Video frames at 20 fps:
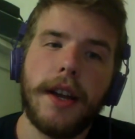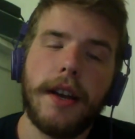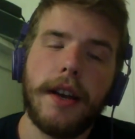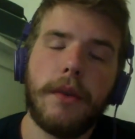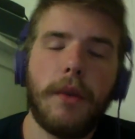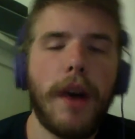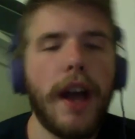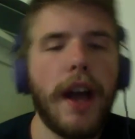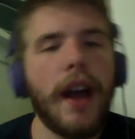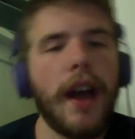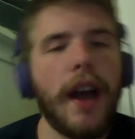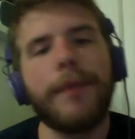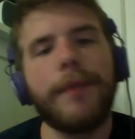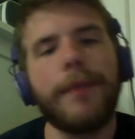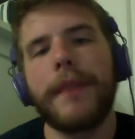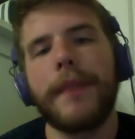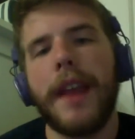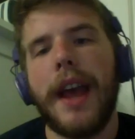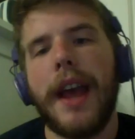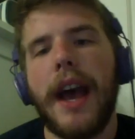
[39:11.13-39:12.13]

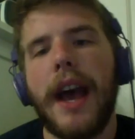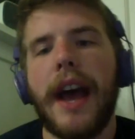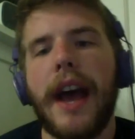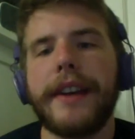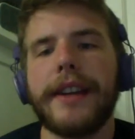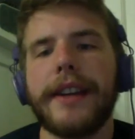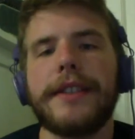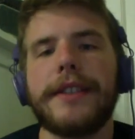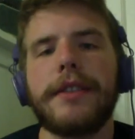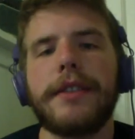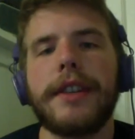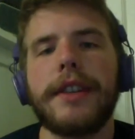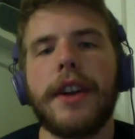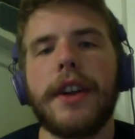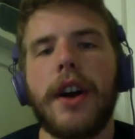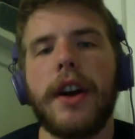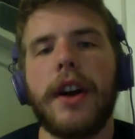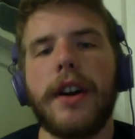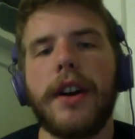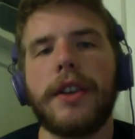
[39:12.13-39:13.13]
Well, I guess you could
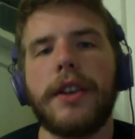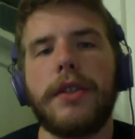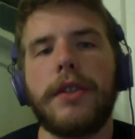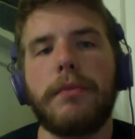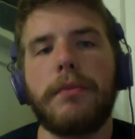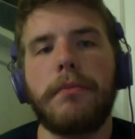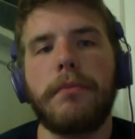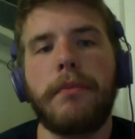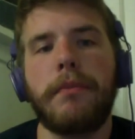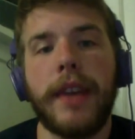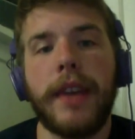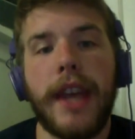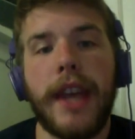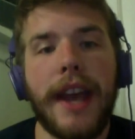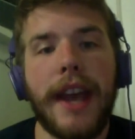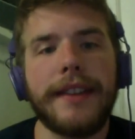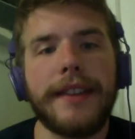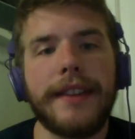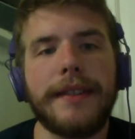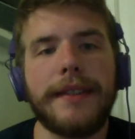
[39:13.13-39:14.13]
argue
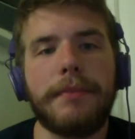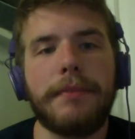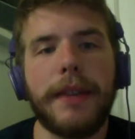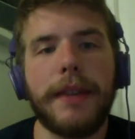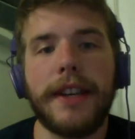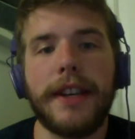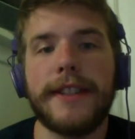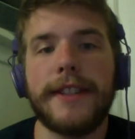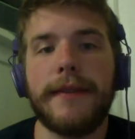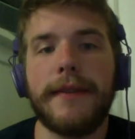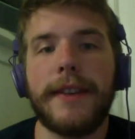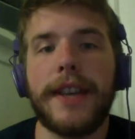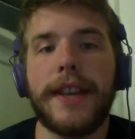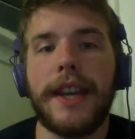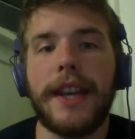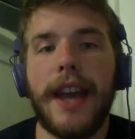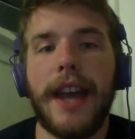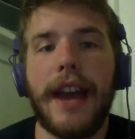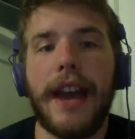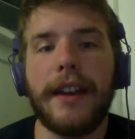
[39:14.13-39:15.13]
yes, because if
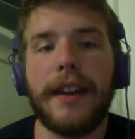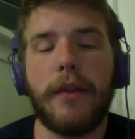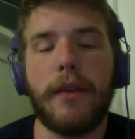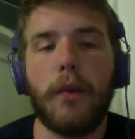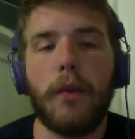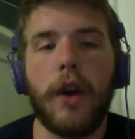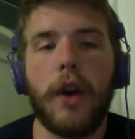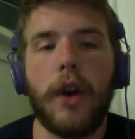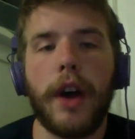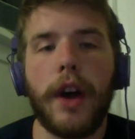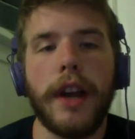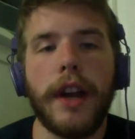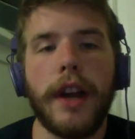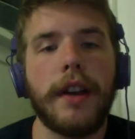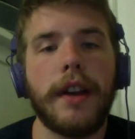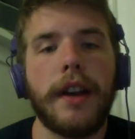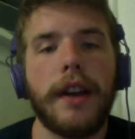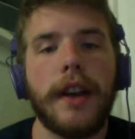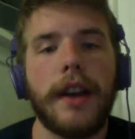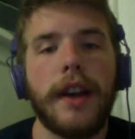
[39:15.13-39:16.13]
he hadn't have won,
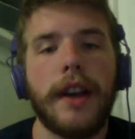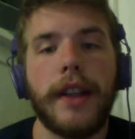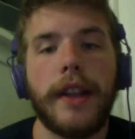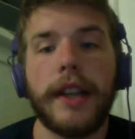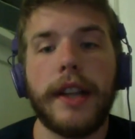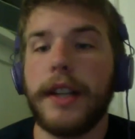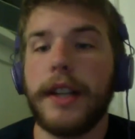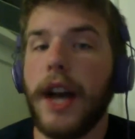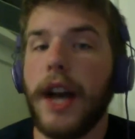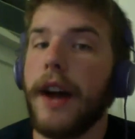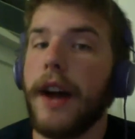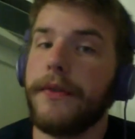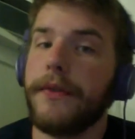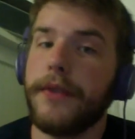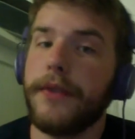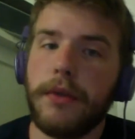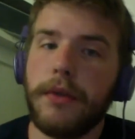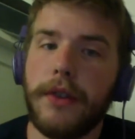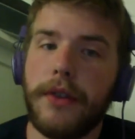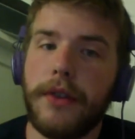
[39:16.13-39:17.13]
then
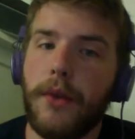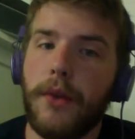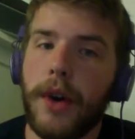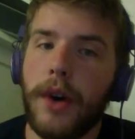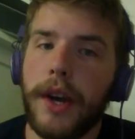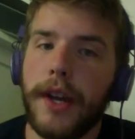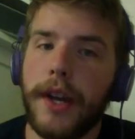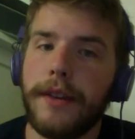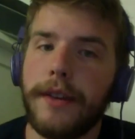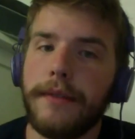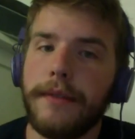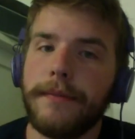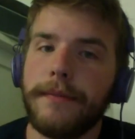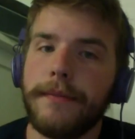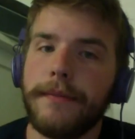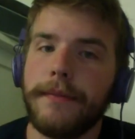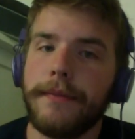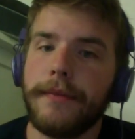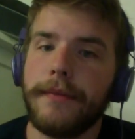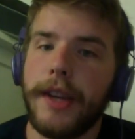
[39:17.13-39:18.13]
Godfrey would have won,
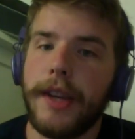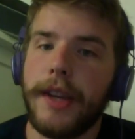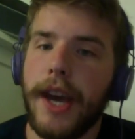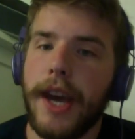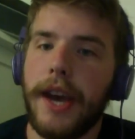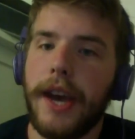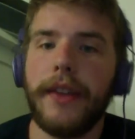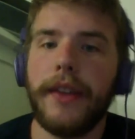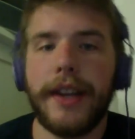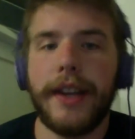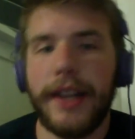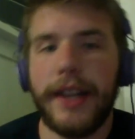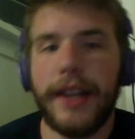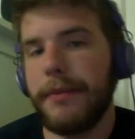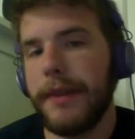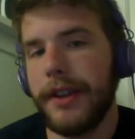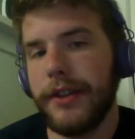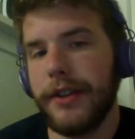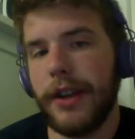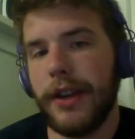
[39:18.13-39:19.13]
and then he'd
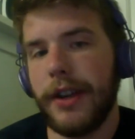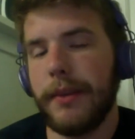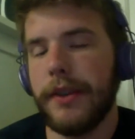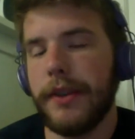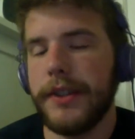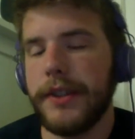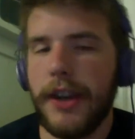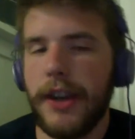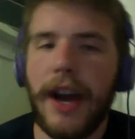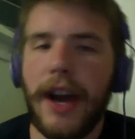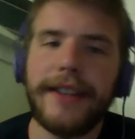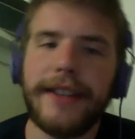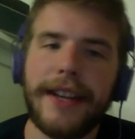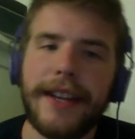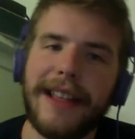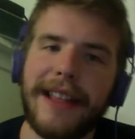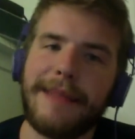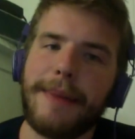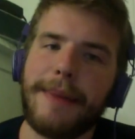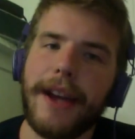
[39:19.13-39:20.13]
be in trouble. So I take
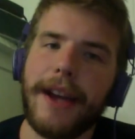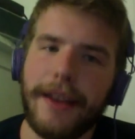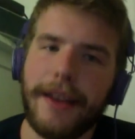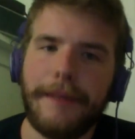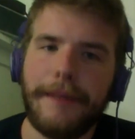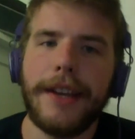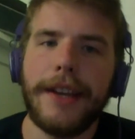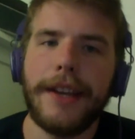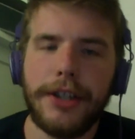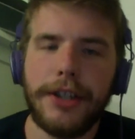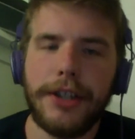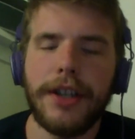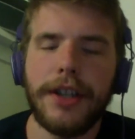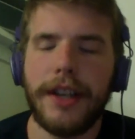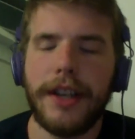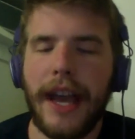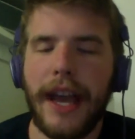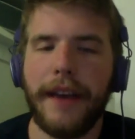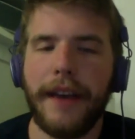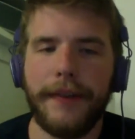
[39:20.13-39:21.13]
that back. He should
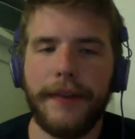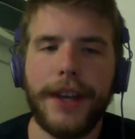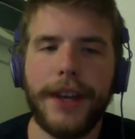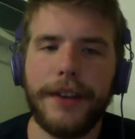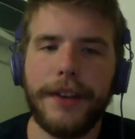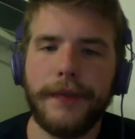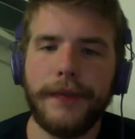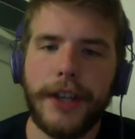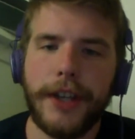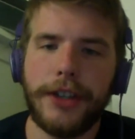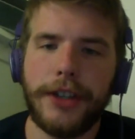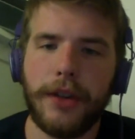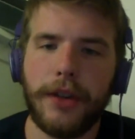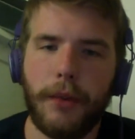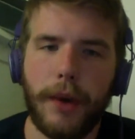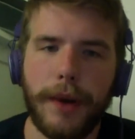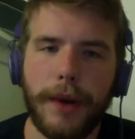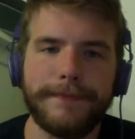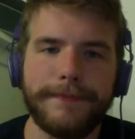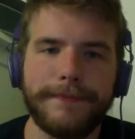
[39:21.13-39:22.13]
have won.